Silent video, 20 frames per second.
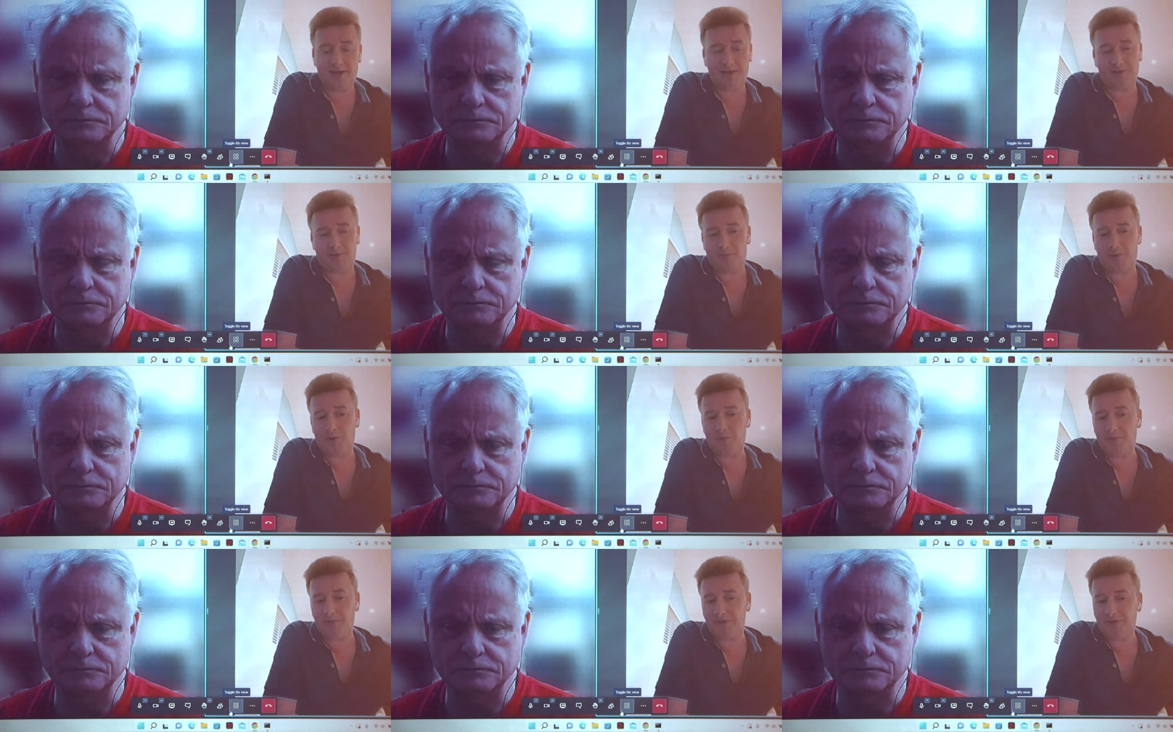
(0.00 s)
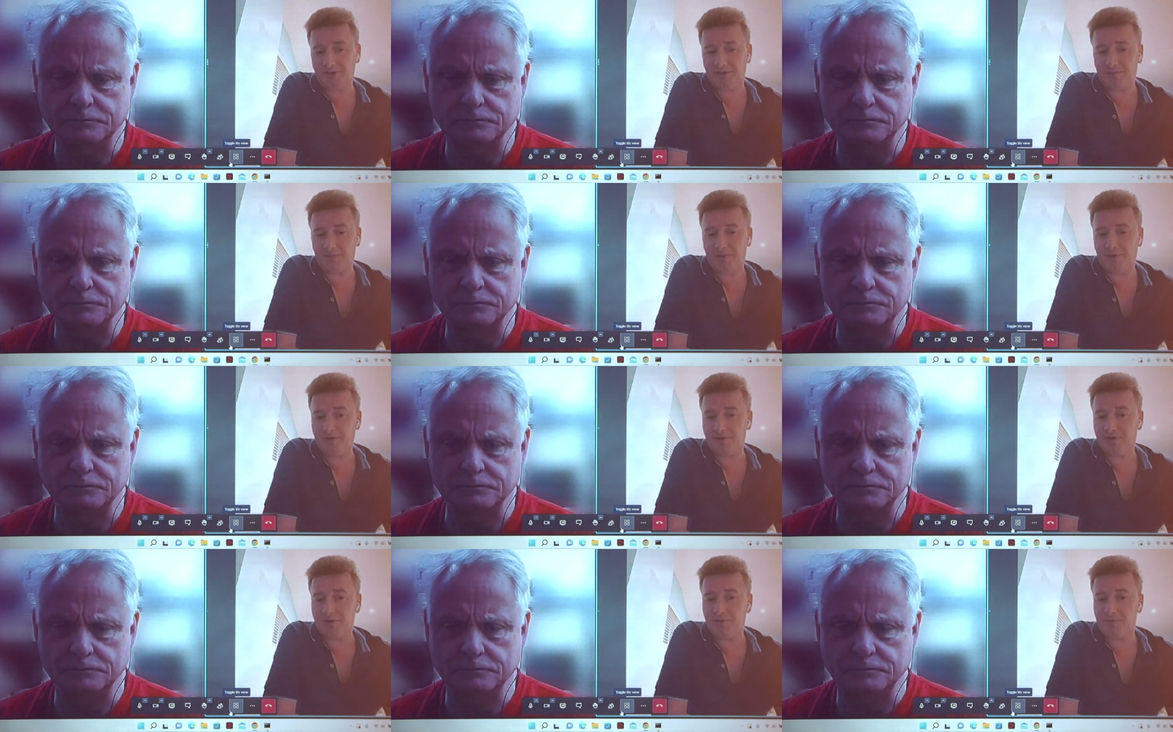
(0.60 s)
Speaker 1: at the moment,
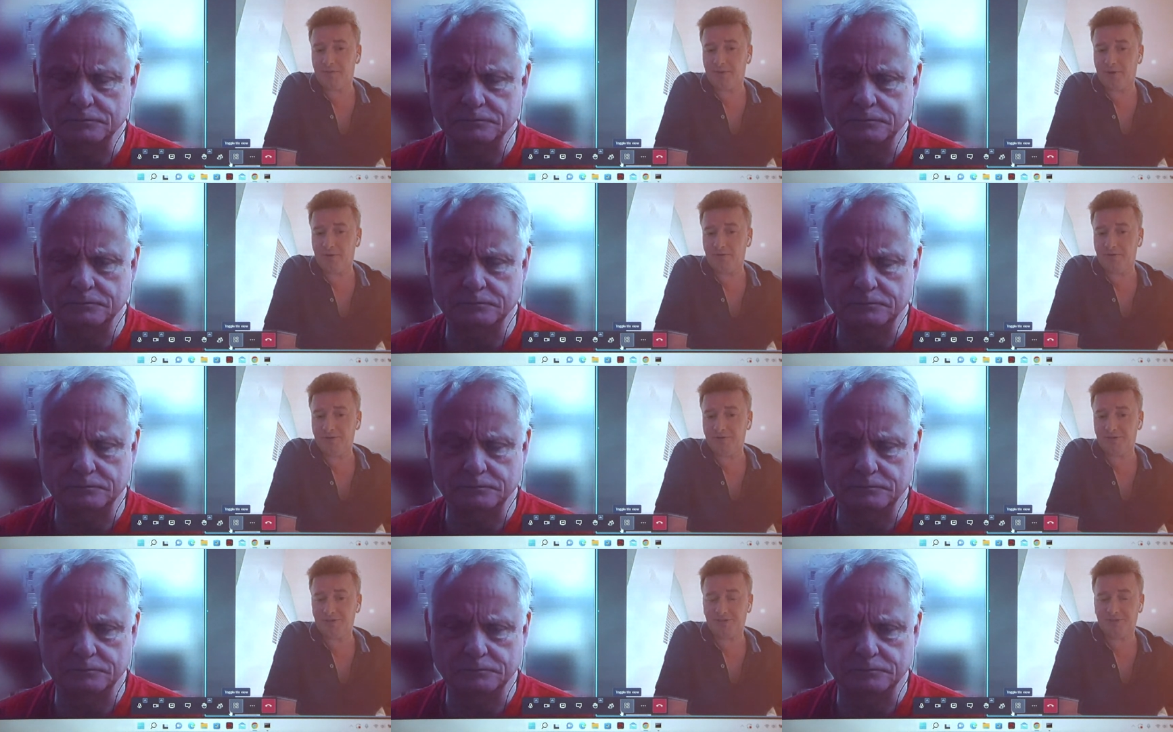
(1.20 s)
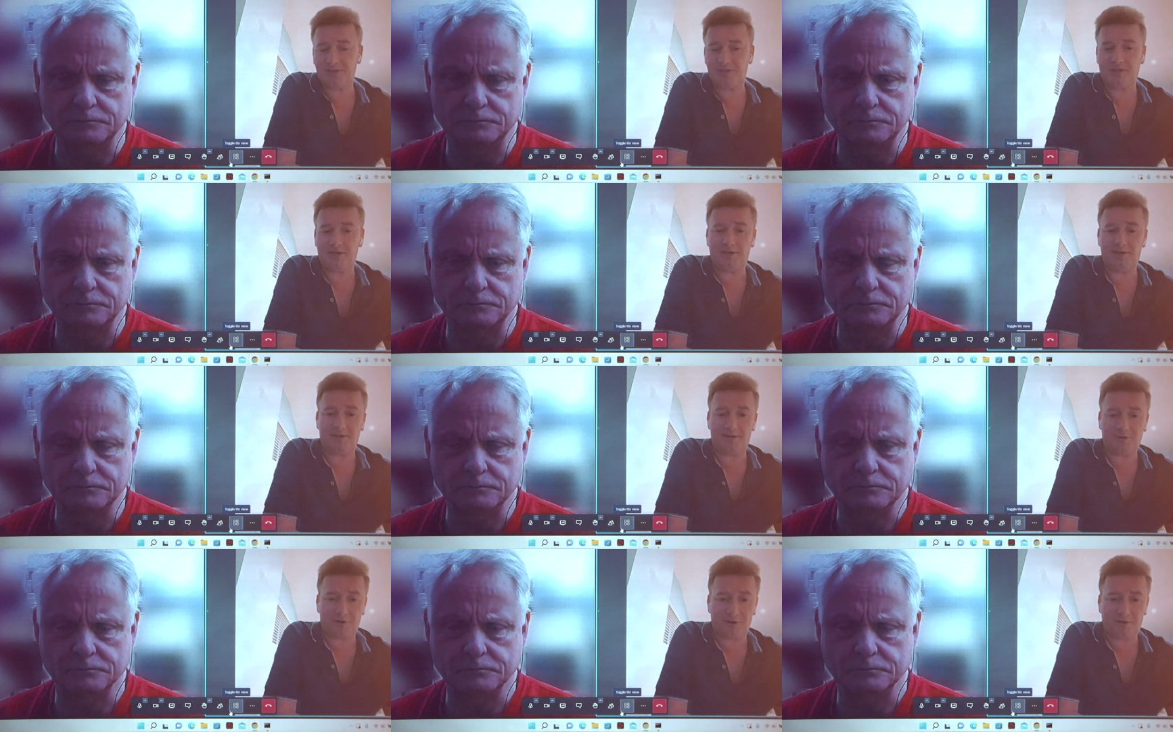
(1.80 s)
computer components,
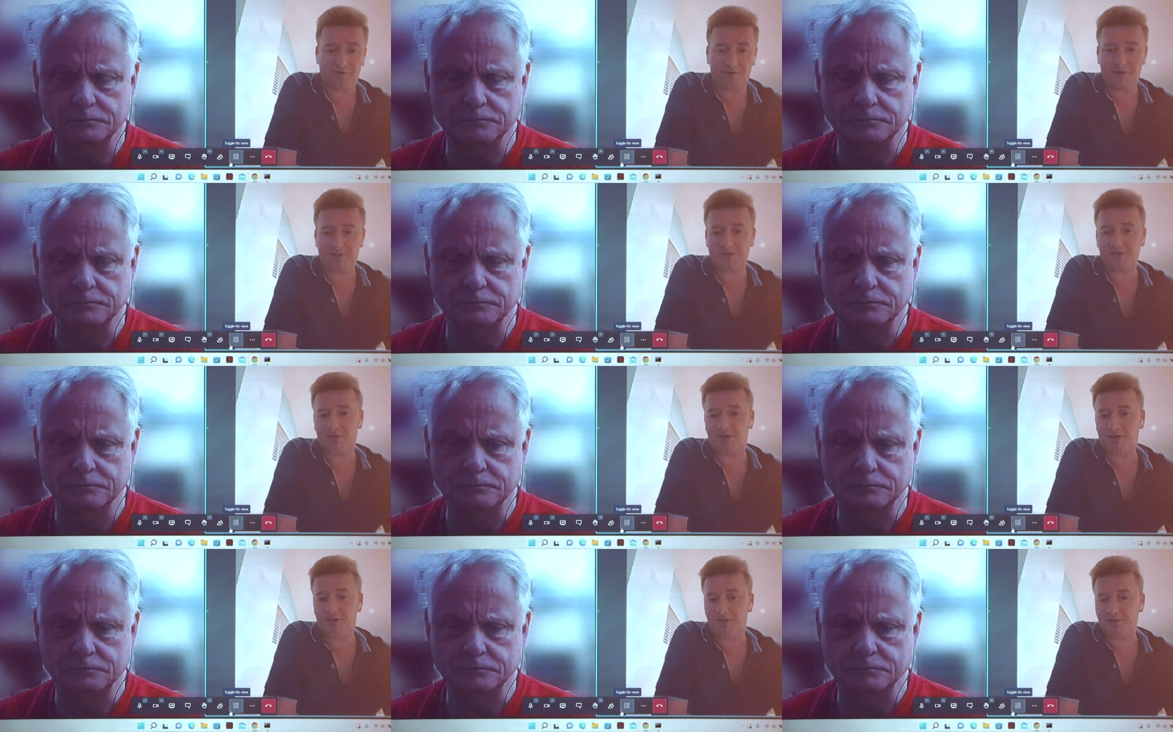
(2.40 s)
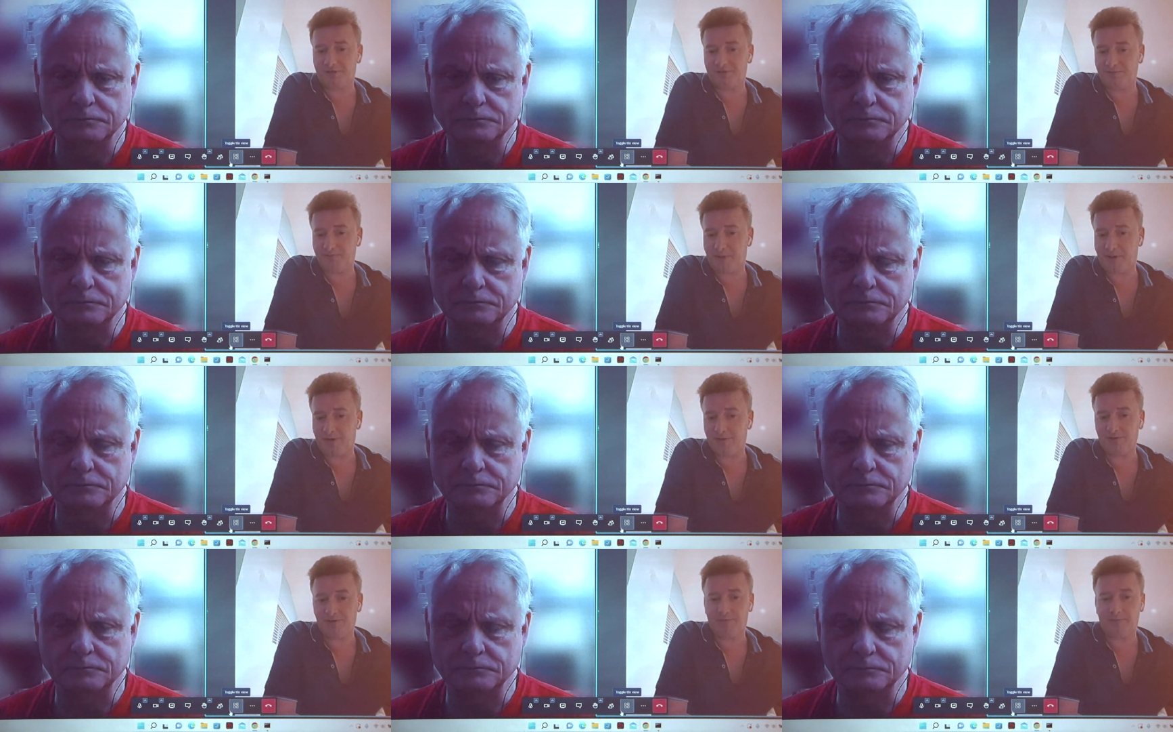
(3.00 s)
uh, graphics cards,
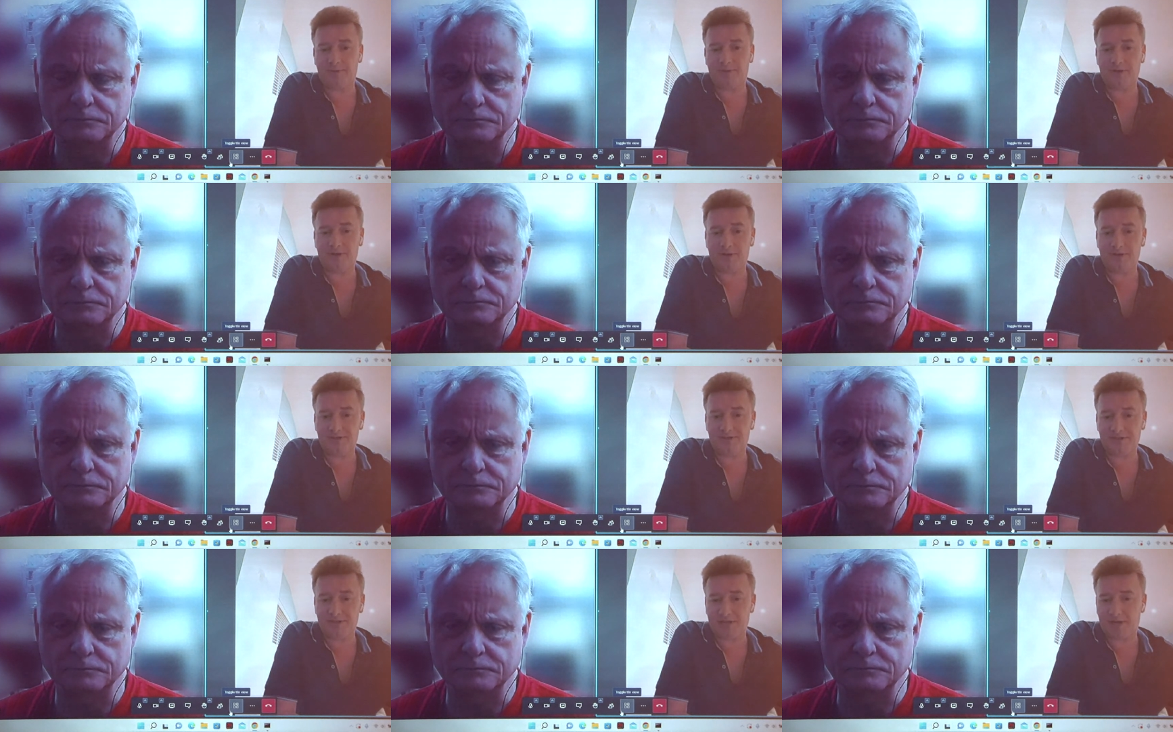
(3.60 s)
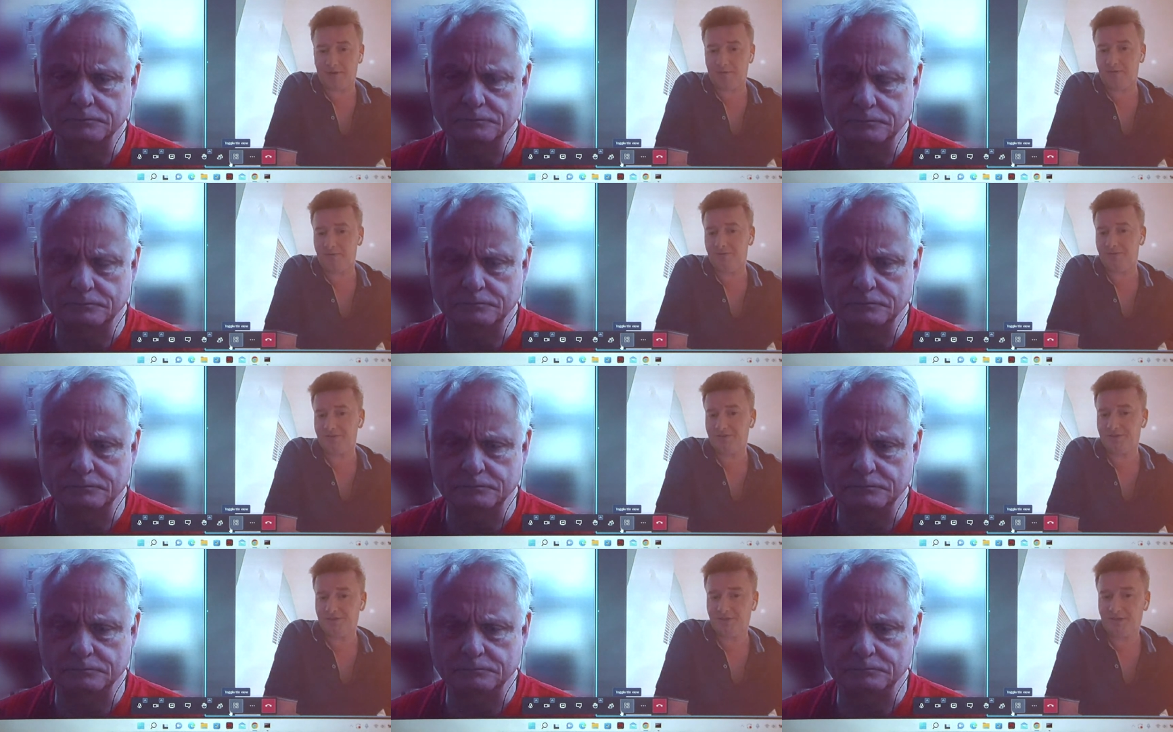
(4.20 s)
power supplies,
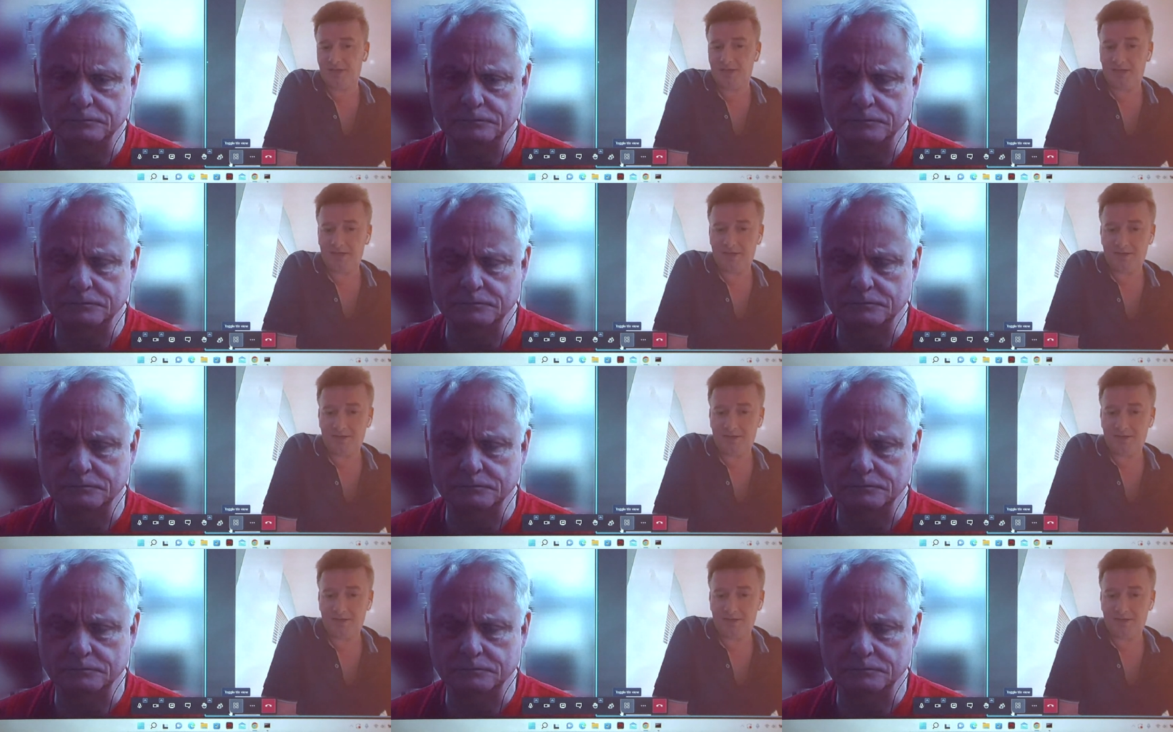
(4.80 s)
towers